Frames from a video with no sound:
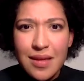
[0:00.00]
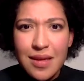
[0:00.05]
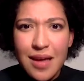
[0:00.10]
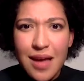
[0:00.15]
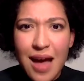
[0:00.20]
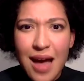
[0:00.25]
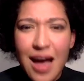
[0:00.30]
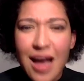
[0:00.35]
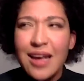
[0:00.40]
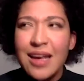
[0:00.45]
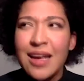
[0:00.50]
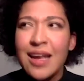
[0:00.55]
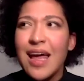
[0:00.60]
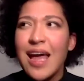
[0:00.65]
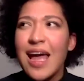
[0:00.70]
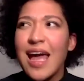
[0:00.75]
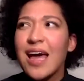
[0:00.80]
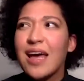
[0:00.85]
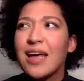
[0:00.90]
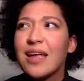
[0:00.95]
And
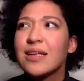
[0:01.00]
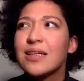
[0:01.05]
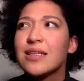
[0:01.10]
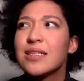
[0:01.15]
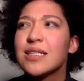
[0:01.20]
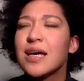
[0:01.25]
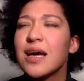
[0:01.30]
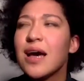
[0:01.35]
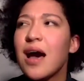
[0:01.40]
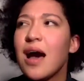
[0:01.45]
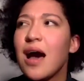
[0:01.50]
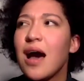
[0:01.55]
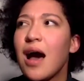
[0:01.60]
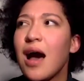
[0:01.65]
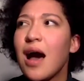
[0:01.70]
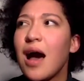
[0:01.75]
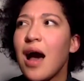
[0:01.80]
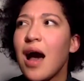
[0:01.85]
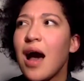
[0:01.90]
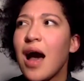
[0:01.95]
and
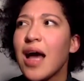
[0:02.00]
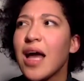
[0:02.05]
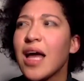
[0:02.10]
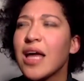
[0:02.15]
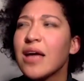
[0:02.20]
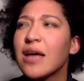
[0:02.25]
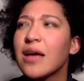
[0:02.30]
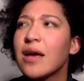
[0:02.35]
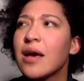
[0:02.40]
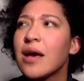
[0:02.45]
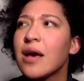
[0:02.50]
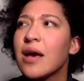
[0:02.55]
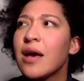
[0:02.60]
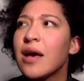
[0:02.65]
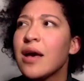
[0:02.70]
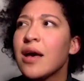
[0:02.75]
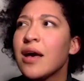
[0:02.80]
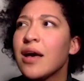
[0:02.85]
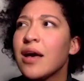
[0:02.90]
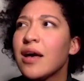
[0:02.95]
I
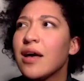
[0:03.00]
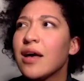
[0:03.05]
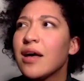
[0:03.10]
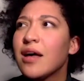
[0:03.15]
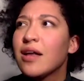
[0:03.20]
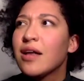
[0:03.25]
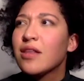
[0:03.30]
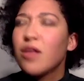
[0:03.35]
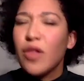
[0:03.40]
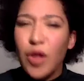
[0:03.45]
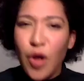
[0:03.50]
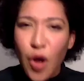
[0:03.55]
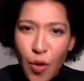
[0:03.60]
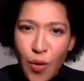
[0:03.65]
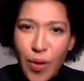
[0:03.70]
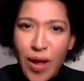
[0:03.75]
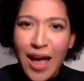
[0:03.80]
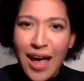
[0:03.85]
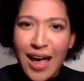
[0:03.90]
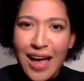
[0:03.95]
felt like,
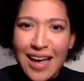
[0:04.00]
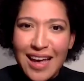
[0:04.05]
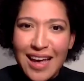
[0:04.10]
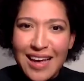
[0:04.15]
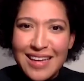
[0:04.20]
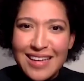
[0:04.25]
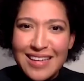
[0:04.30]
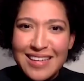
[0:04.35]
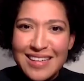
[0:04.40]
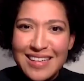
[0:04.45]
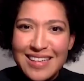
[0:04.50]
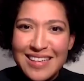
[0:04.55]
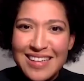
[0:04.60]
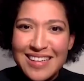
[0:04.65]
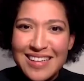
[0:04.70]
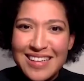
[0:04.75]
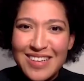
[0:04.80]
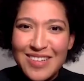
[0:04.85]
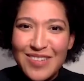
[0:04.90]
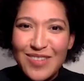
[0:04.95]
okay,
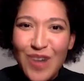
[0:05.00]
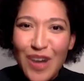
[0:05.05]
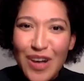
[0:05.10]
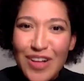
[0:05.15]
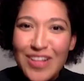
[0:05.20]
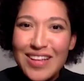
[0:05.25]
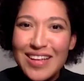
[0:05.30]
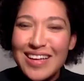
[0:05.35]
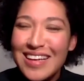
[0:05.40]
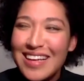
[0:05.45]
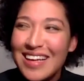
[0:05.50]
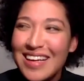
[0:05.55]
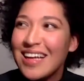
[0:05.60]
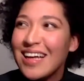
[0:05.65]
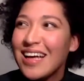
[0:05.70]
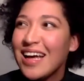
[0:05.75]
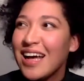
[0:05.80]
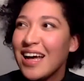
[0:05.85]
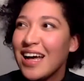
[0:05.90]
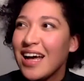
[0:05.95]
well,
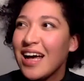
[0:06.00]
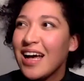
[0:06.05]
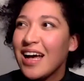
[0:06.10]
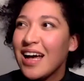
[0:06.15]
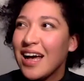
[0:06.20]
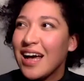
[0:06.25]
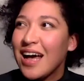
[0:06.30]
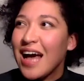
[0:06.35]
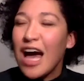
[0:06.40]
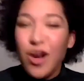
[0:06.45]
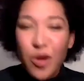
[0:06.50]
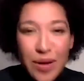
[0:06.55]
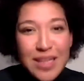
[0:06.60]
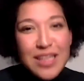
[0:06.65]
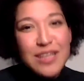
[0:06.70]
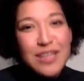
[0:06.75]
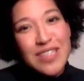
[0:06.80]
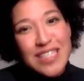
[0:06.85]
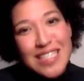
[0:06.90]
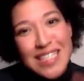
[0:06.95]
how do I
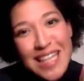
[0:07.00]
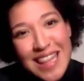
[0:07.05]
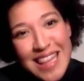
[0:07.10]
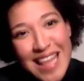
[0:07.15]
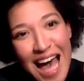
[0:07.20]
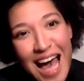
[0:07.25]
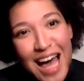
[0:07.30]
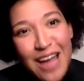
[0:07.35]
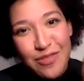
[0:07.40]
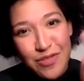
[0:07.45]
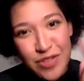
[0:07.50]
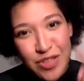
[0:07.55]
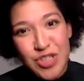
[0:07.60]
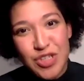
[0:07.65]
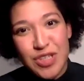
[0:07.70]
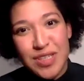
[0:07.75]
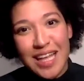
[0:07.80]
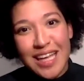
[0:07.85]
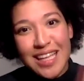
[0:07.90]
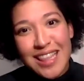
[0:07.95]
live into that
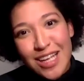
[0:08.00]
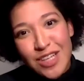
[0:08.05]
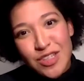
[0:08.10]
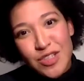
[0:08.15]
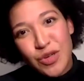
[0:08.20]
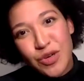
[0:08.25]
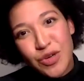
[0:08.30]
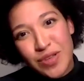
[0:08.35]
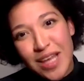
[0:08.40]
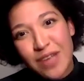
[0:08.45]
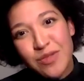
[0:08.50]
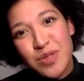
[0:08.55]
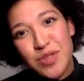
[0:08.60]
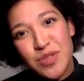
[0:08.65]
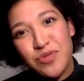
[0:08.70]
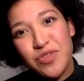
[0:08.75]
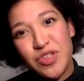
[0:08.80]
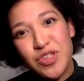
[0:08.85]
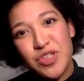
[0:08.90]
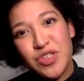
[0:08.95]
vision? Like that's her, that was a
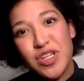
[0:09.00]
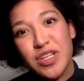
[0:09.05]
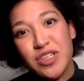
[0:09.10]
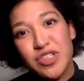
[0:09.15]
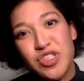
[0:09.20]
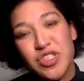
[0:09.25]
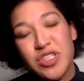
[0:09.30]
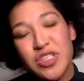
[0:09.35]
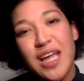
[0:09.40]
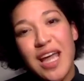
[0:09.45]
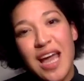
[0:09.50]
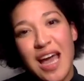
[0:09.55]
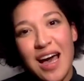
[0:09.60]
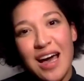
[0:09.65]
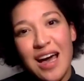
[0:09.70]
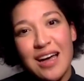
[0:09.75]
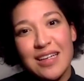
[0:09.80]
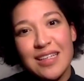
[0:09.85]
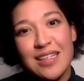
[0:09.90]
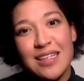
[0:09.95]
vision that she
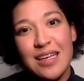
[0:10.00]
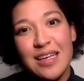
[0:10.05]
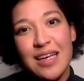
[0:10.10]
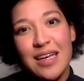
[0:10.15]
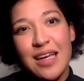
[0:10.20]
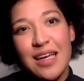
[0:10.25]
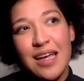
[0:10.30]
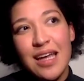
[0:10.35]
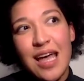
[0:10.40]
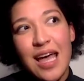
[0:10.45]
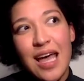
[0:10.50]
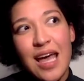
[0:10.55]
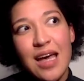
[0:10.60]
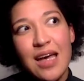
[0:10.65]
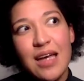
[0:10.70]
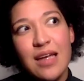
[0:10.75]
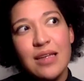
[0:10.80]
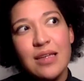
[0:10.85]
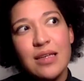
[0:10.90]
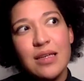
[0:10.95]
had.
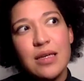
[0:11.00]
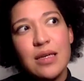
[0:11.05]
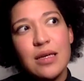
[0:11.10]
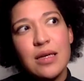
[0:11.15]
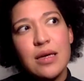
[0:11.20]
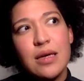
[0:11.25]
And mm-hmm.